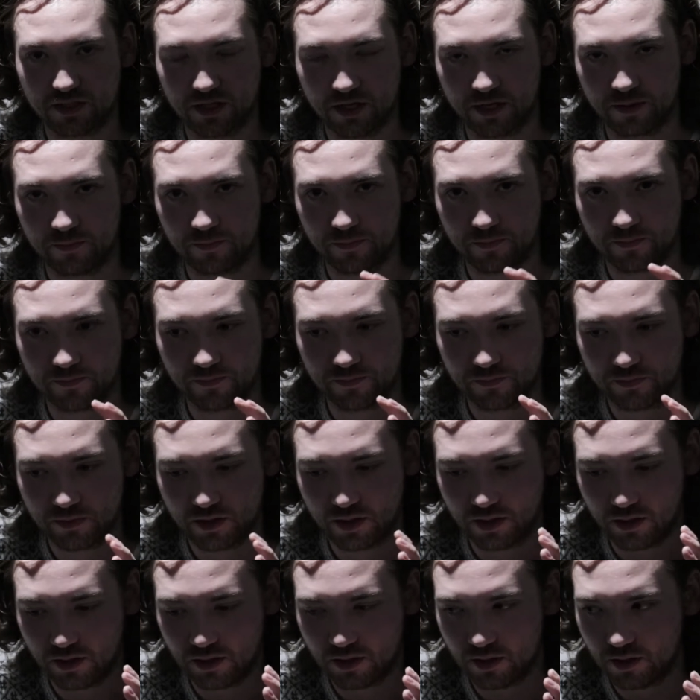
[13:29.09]

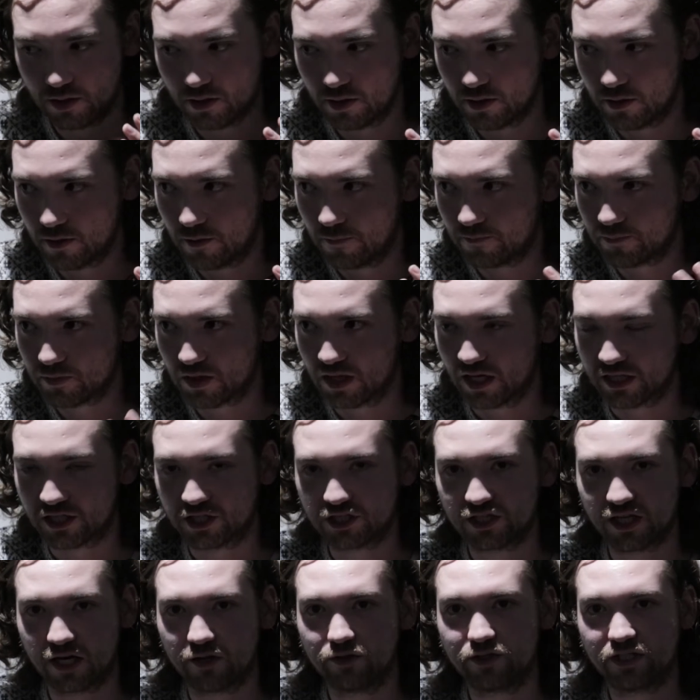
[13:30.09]
like
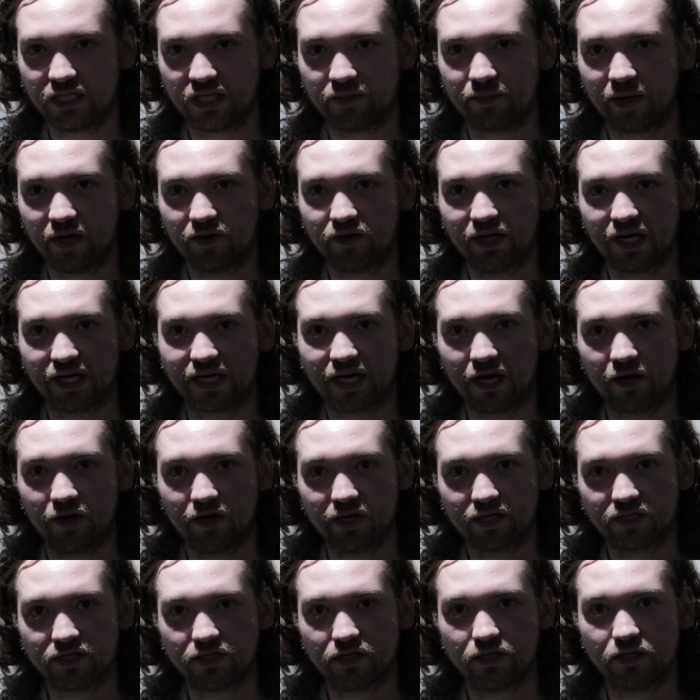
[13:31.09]
shouty about their
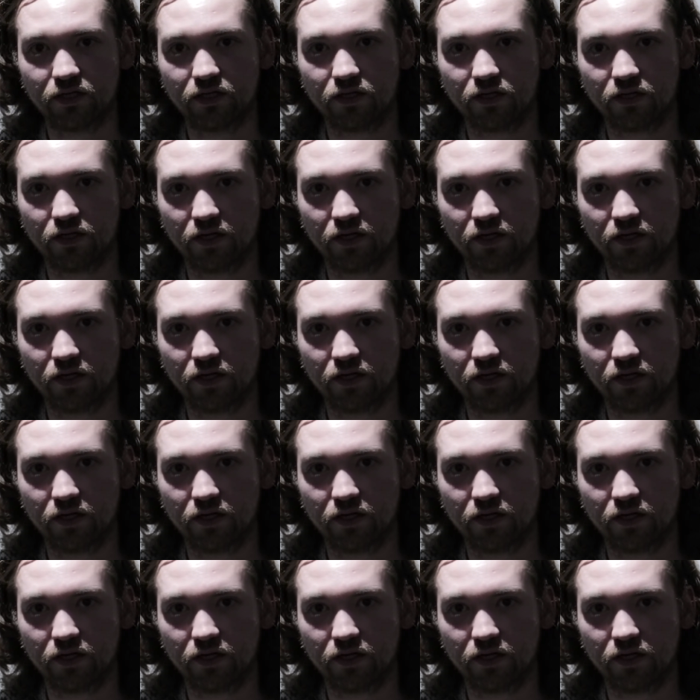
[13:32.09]
character.